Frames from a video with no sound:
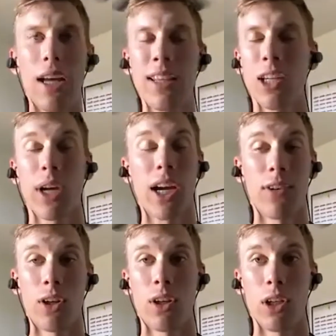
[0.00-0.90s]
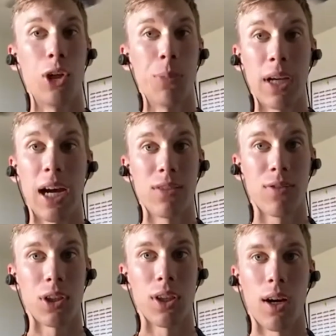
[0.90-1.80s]
think we have a good group of guys,
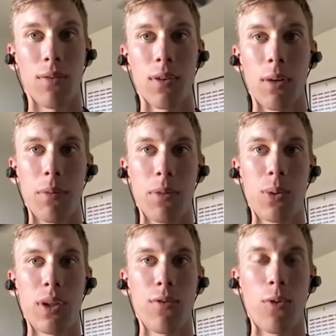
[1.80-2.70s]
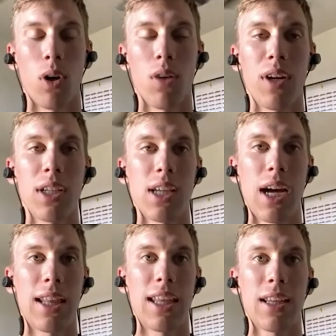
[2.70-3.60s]
first off. I mean, between the four of us,
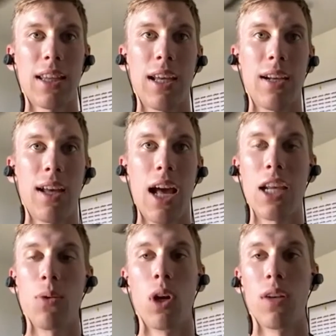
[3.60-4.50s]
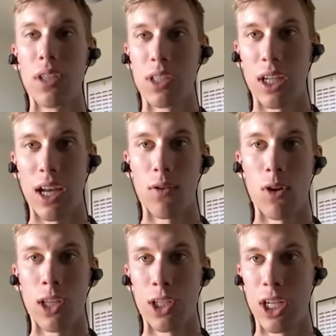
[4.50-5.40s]
I think that any one of us could have a
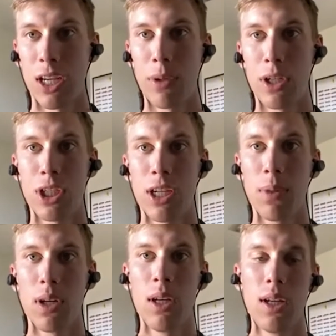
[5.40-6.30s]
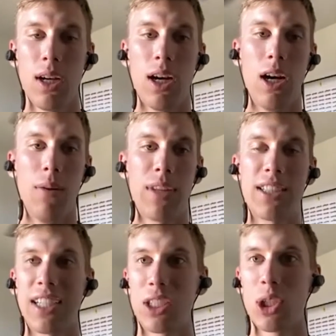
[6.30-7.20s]
run at the championship.
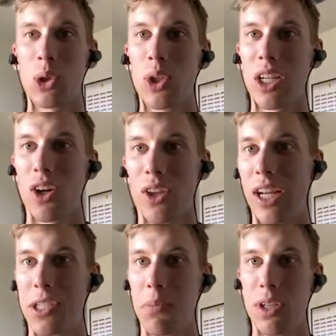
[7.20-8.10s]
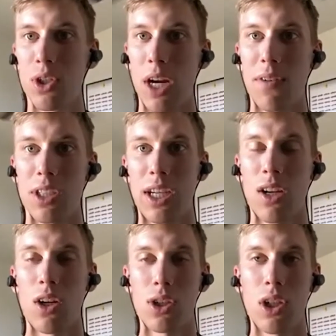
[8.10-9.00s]
That's excluding all the HMD drivers that
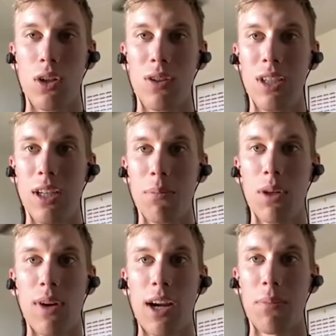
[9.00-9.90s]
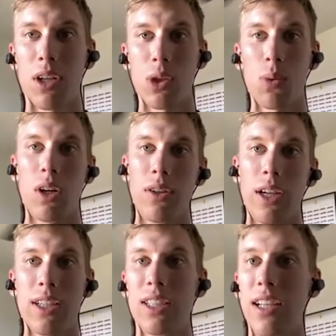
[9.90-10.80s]
could also be right up there as well.
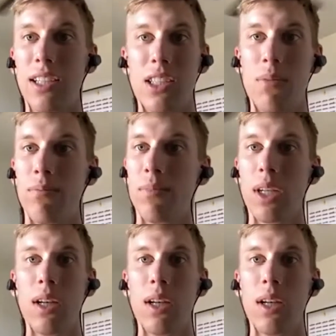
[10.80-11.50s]
Not to say that someone